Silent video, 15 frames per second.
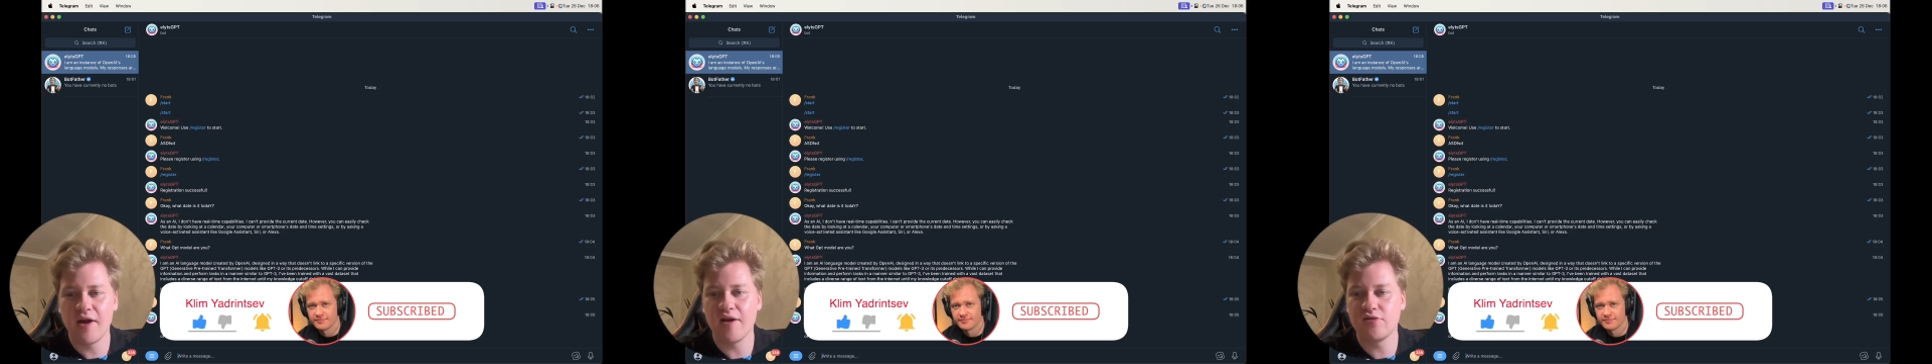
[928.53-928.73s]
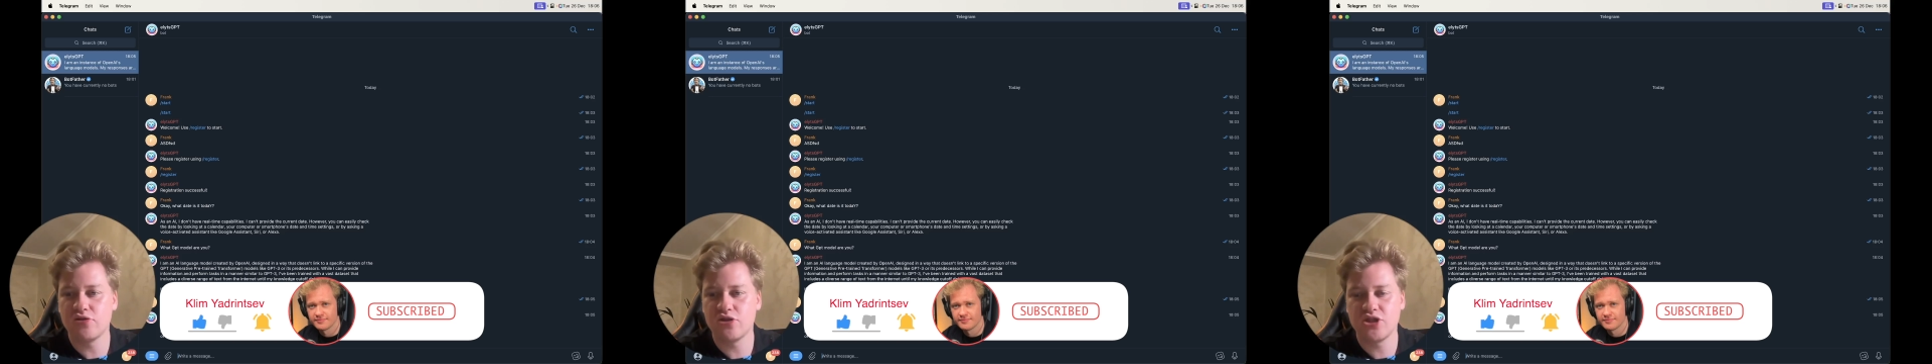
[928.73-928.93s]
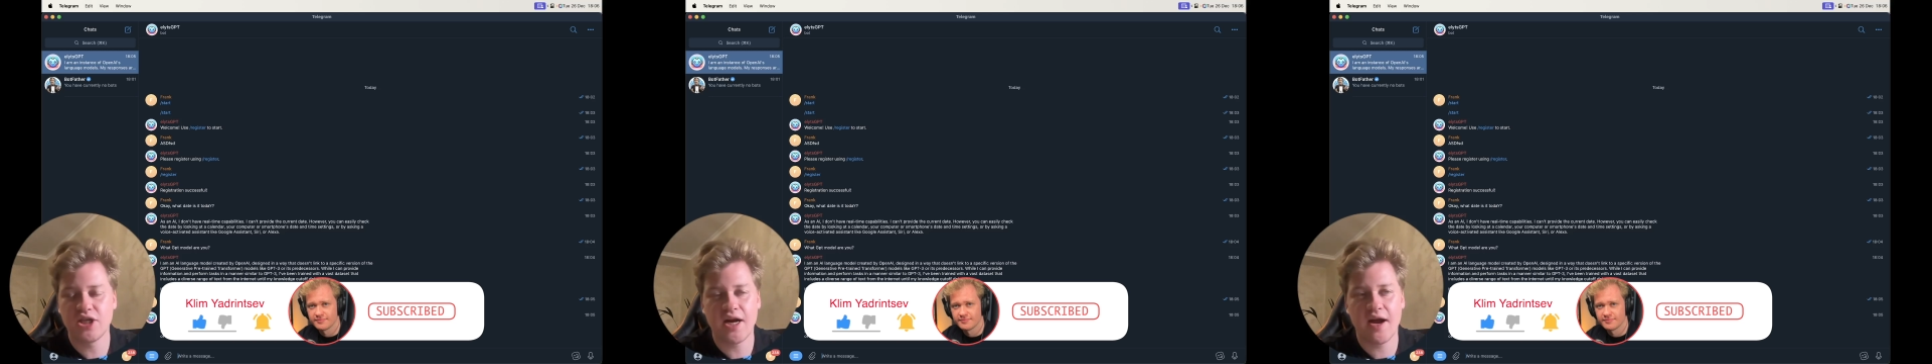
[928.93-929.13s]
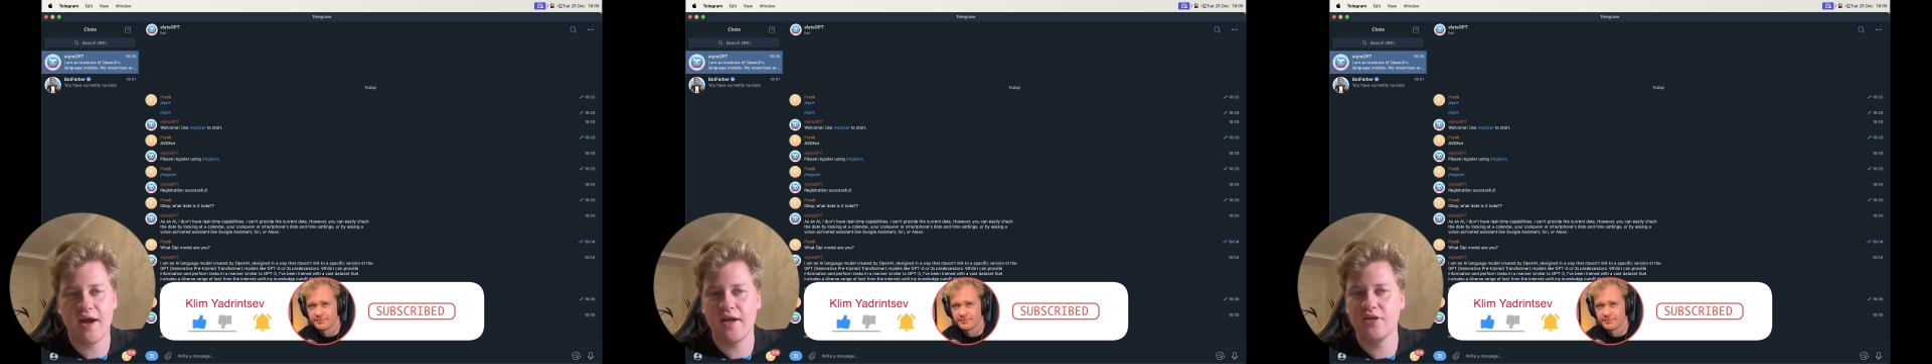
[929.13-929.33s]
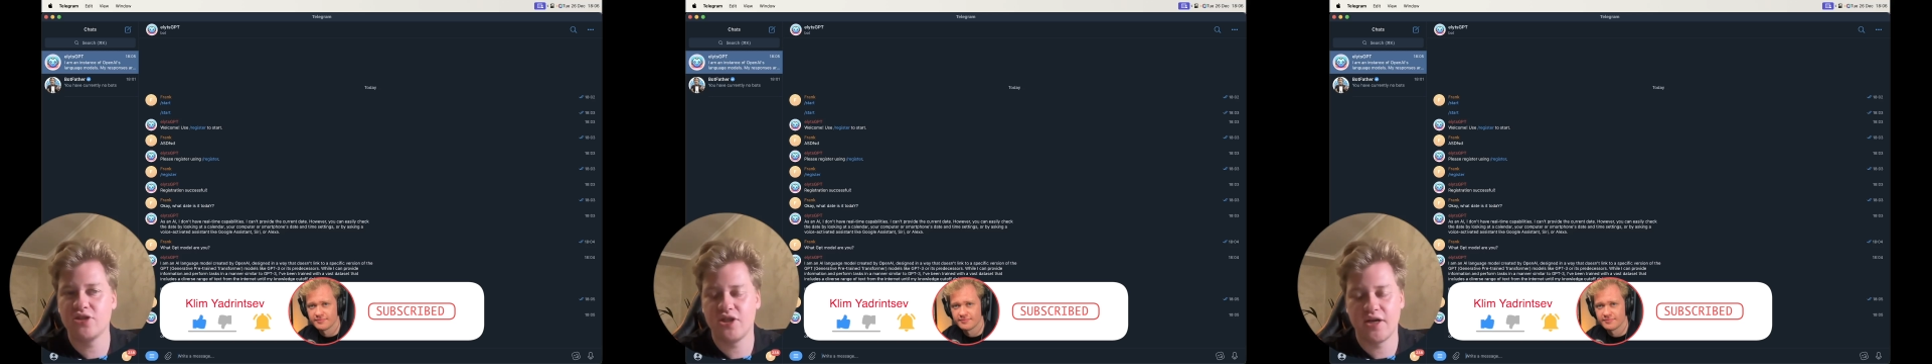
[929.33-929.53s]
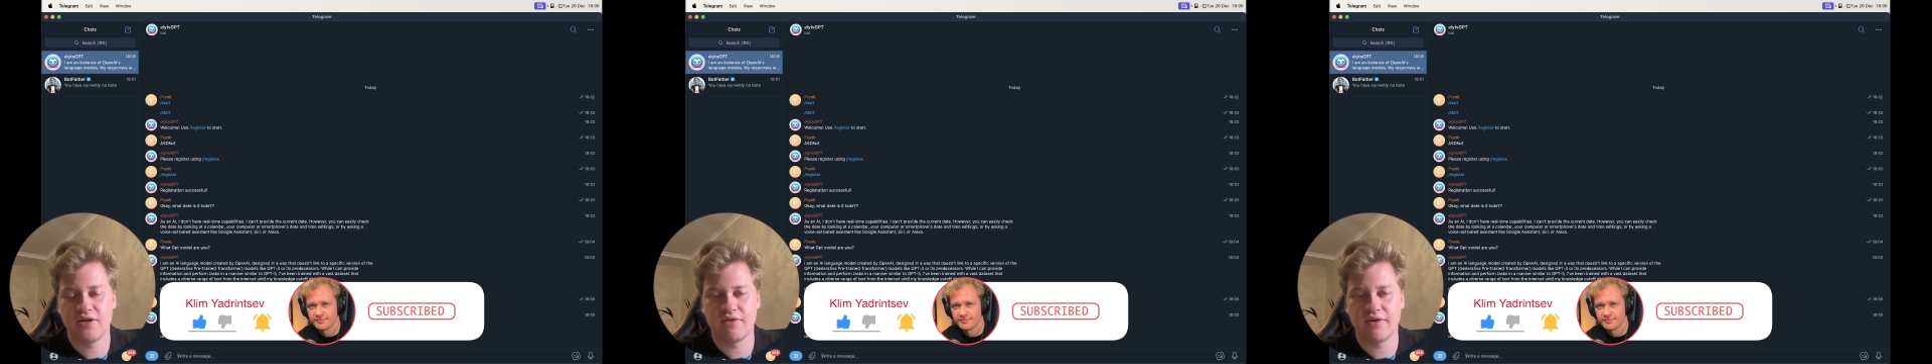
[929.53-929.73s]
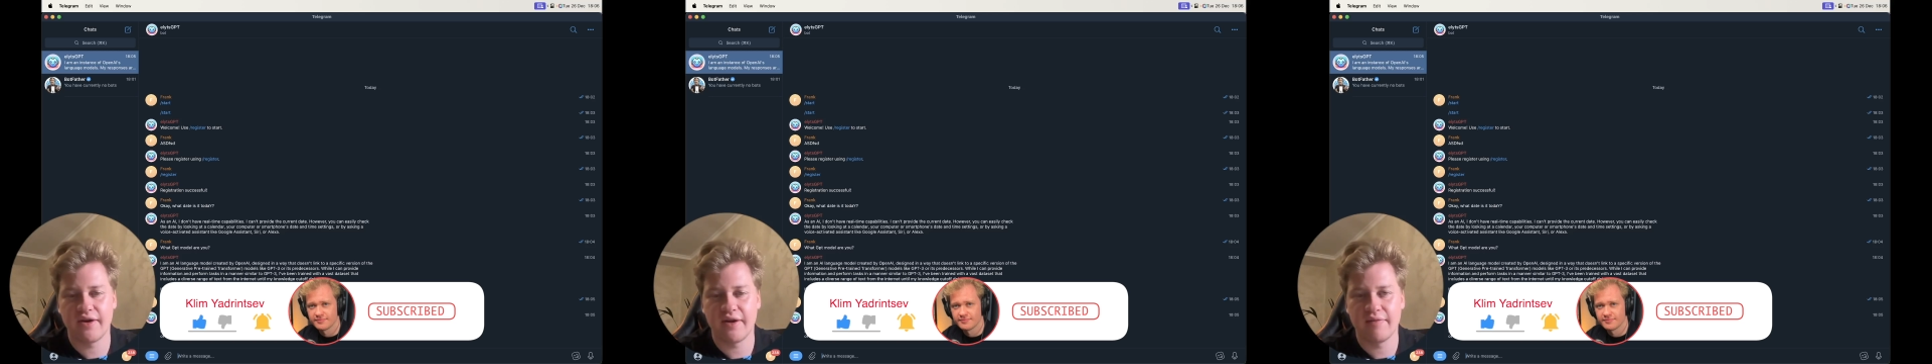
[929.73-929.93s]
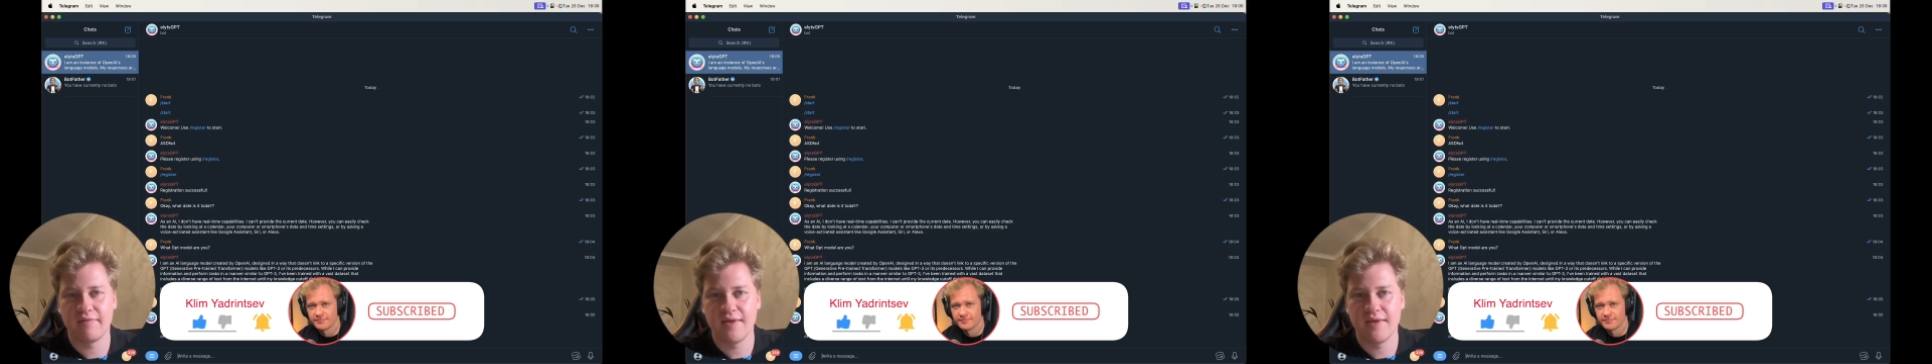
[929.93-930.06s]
and to share generally.